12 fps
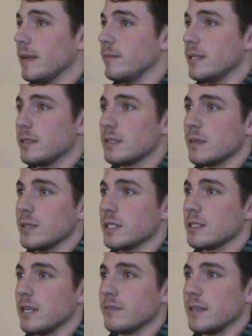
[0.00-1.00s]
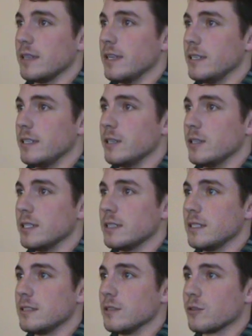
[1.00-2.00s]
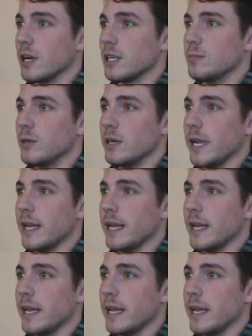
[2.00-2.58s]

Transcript: I mean, some of the stuff that they do is it's incredible,